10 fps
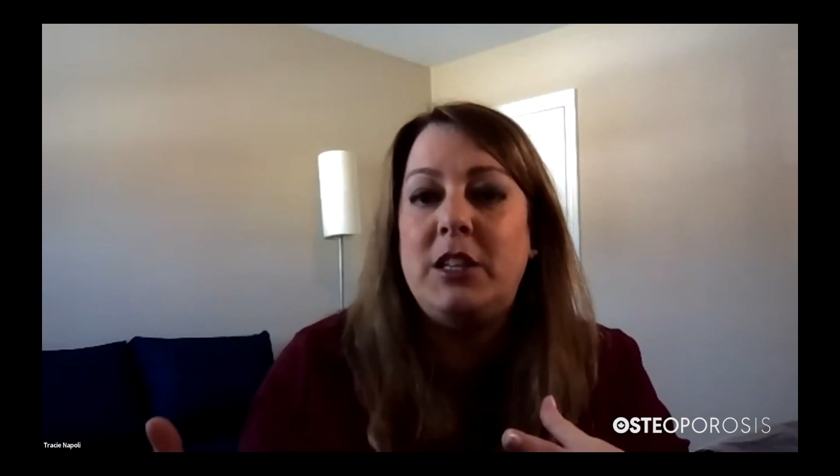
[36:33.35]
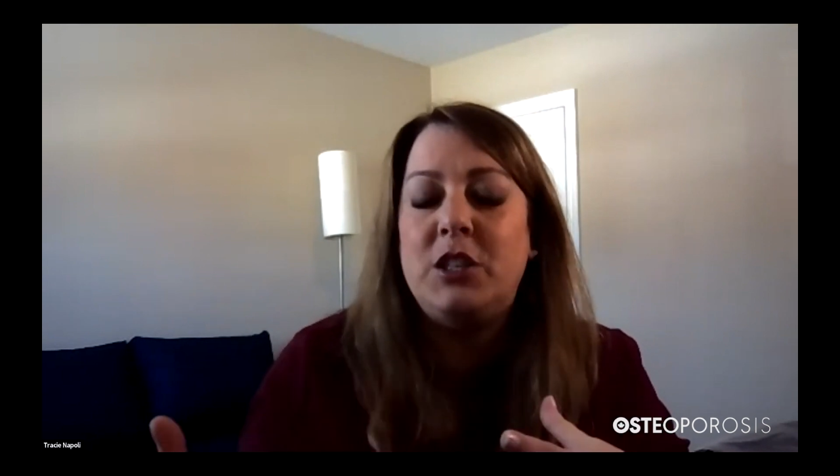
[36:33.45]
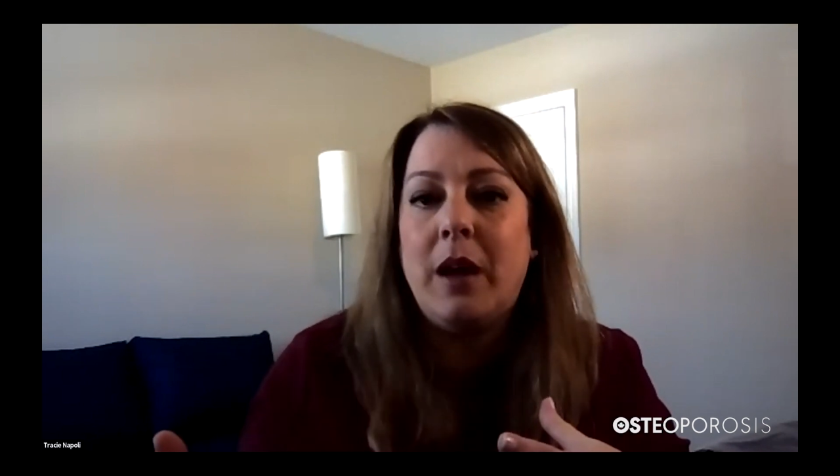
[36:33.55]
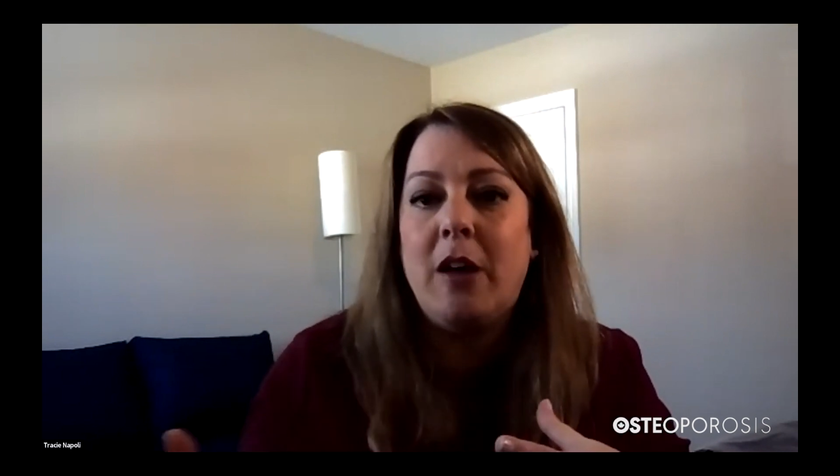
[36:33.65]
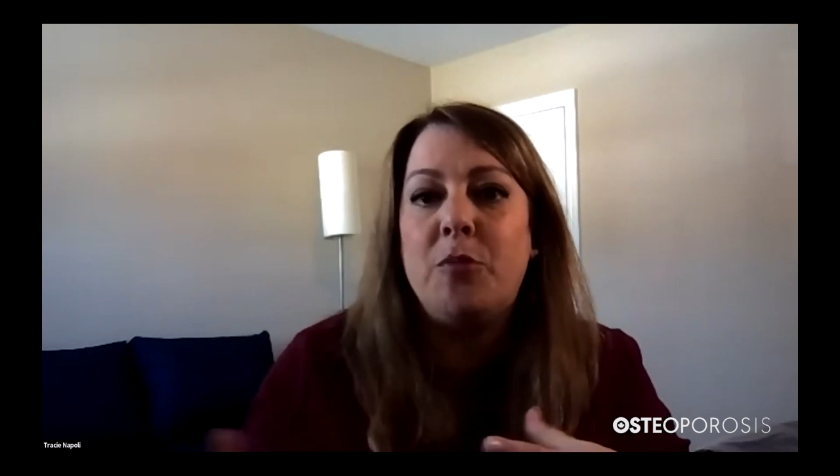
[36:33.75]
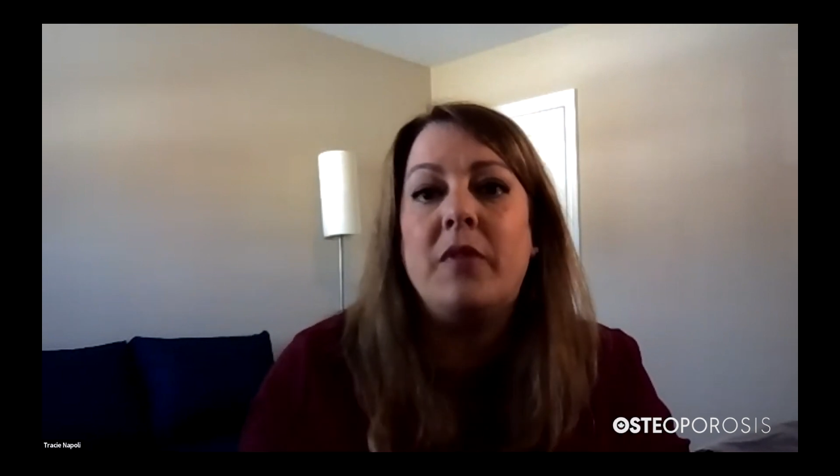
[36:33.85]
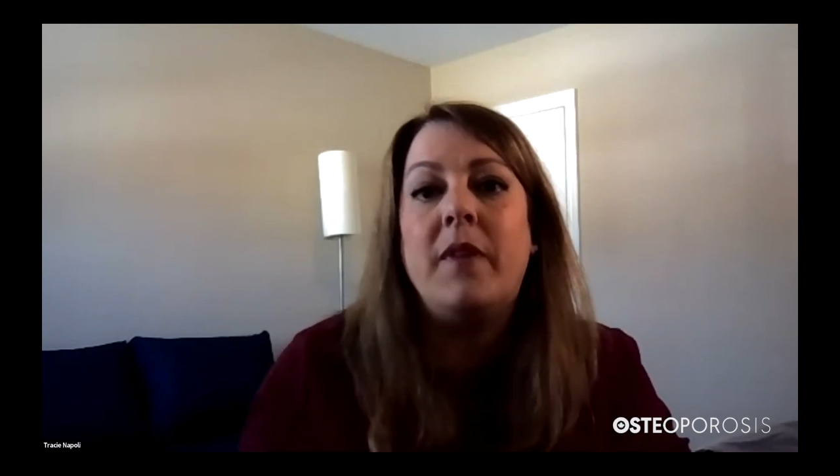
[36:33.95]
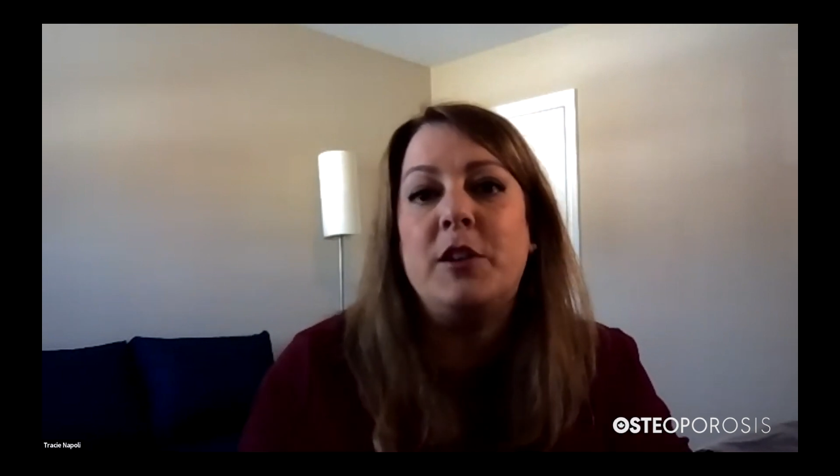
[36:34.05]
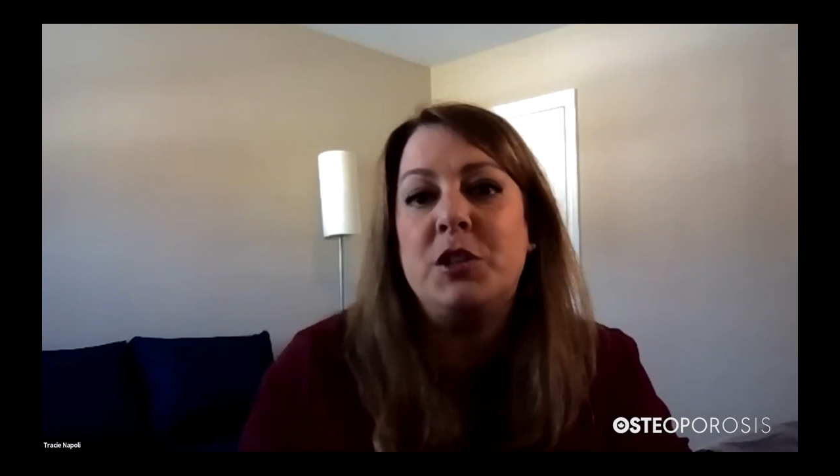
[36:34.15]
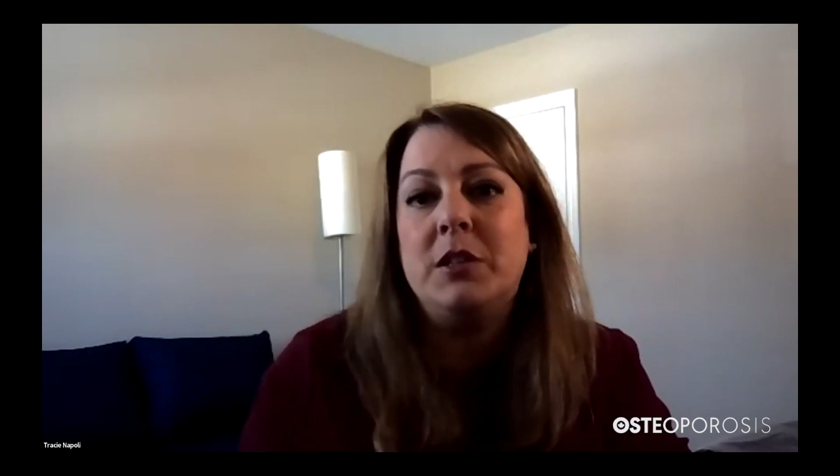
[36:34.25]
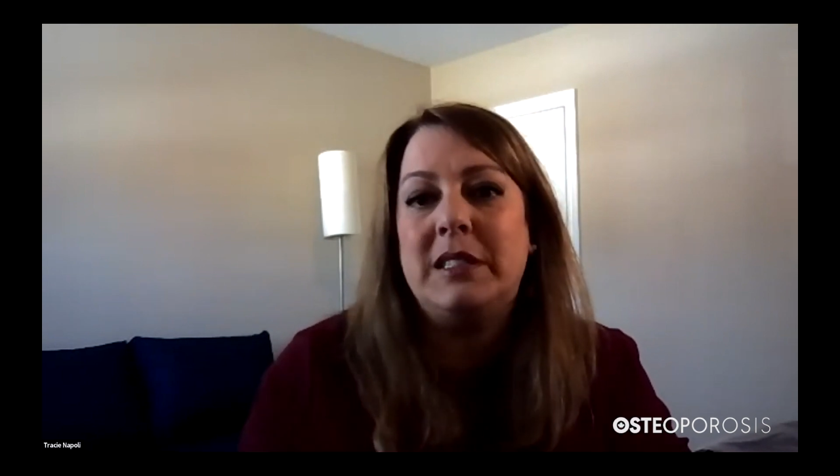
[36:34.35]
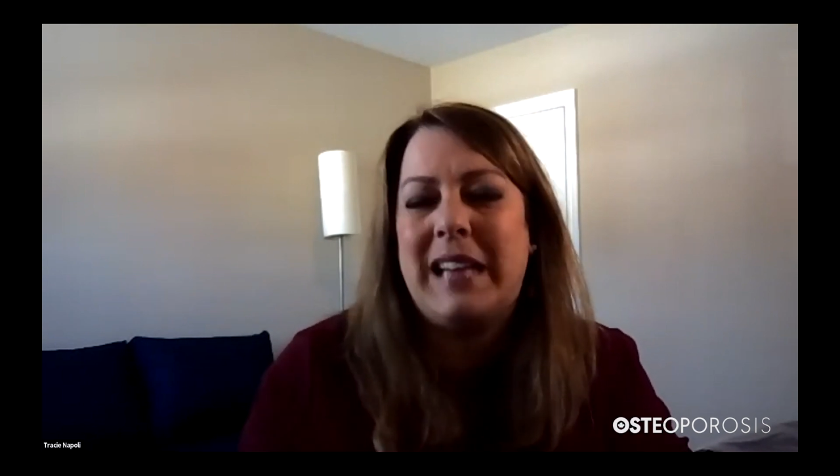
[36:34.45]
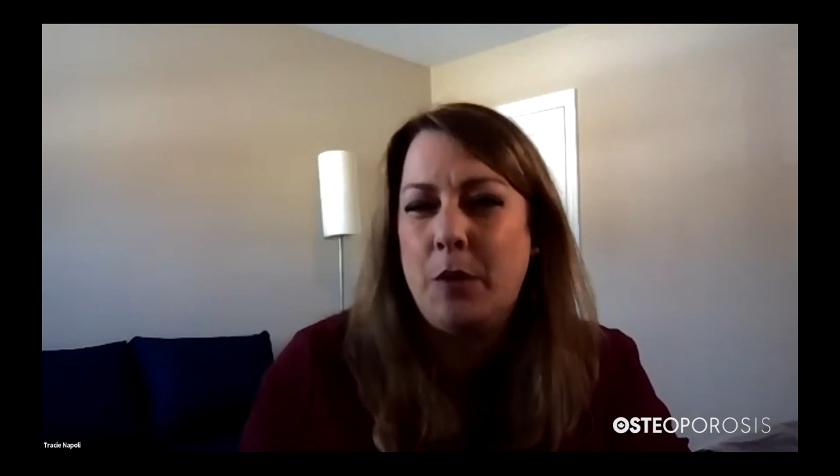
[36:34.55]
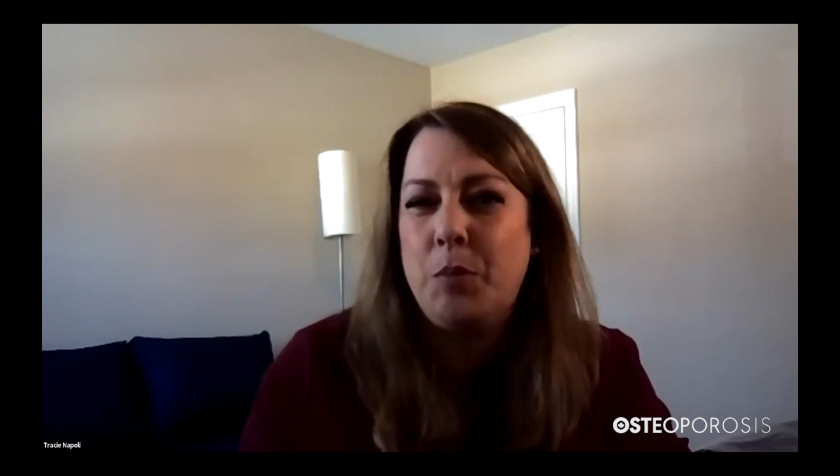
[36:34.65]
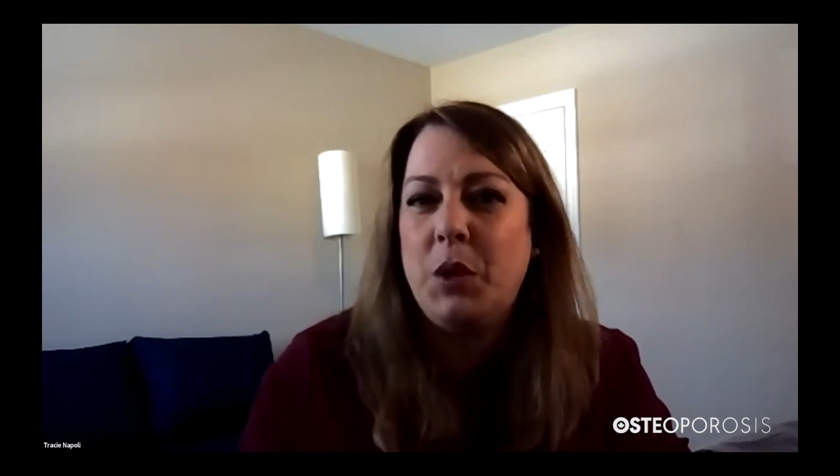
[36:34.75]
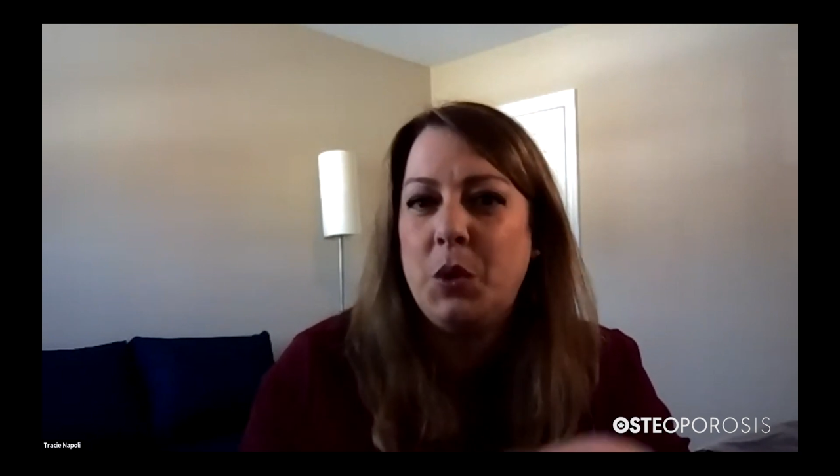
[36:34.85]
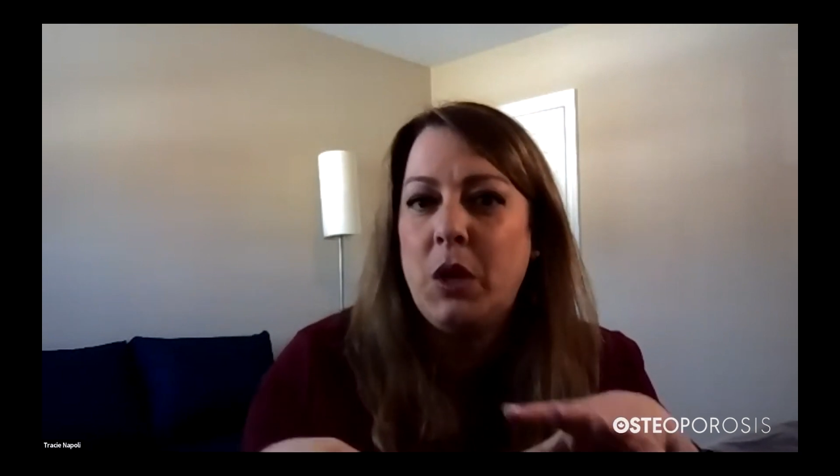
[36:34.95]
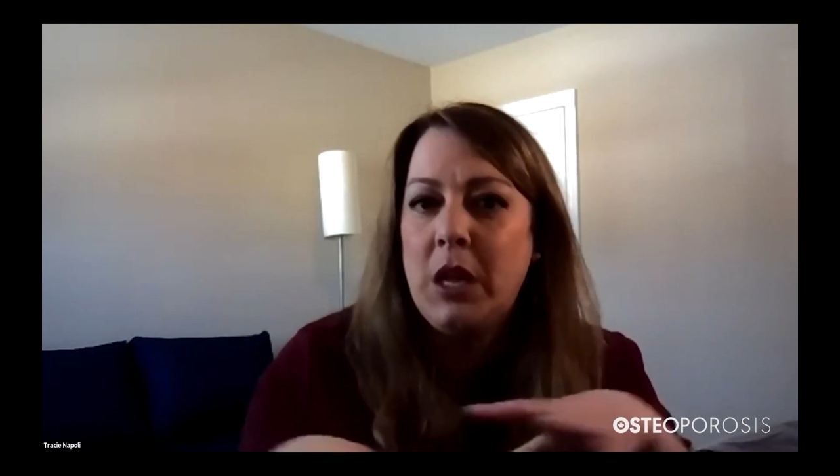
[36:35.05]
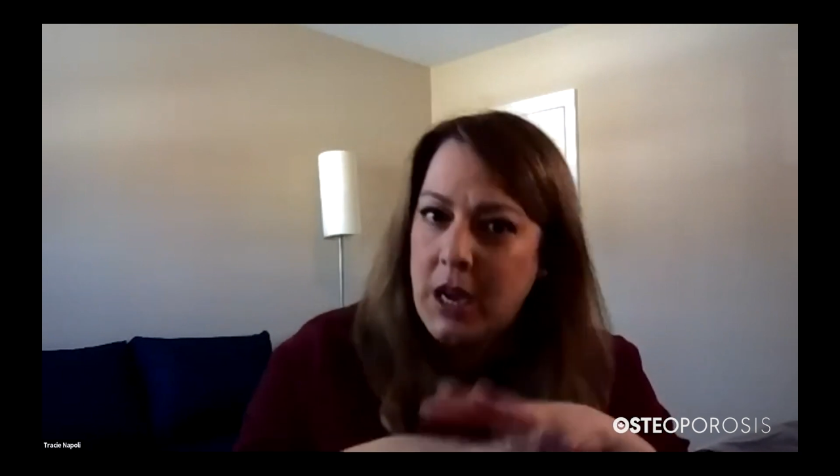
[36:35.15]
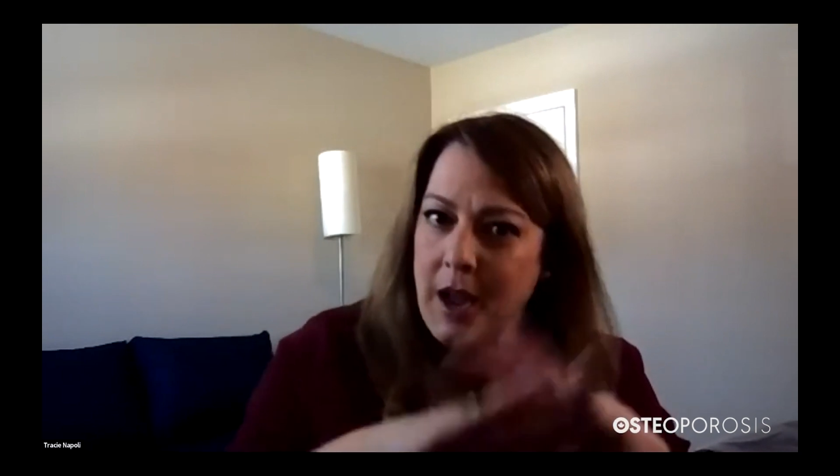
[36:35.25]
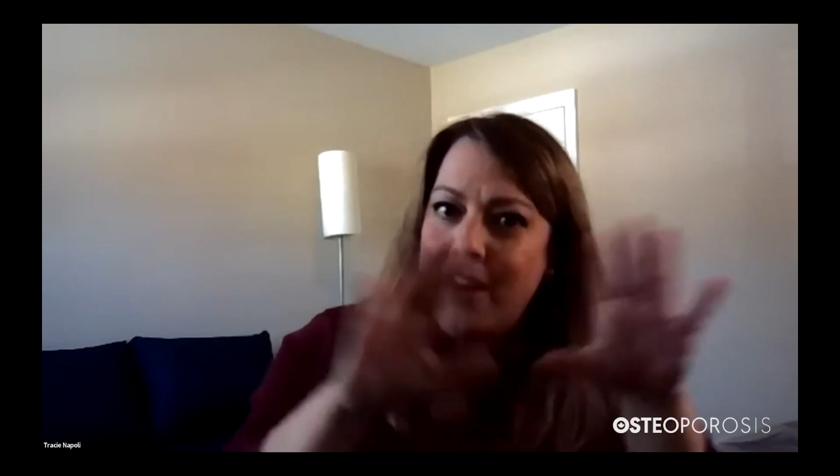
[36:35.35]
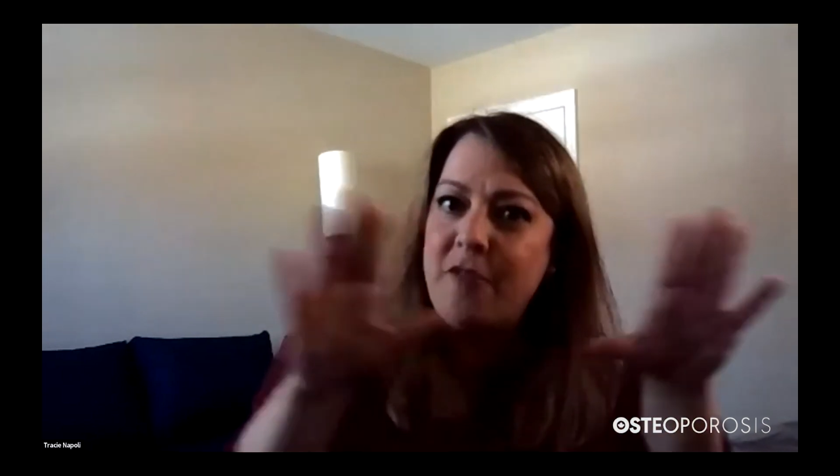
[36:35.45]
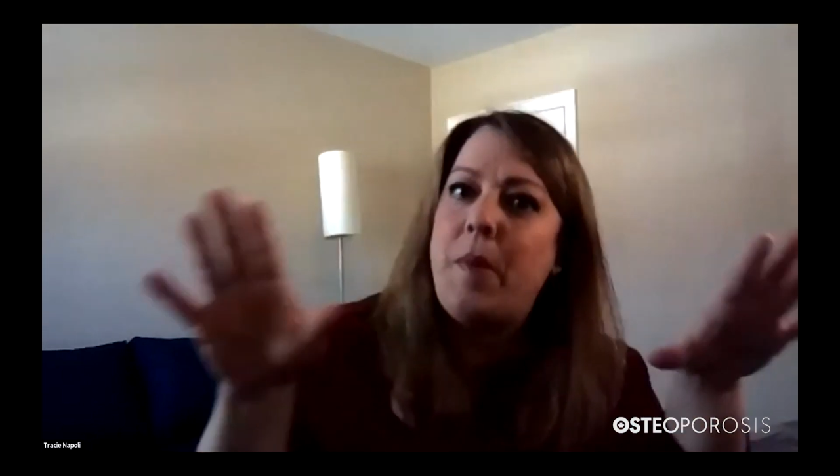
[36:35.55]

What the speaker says: can speak to a health professional to help you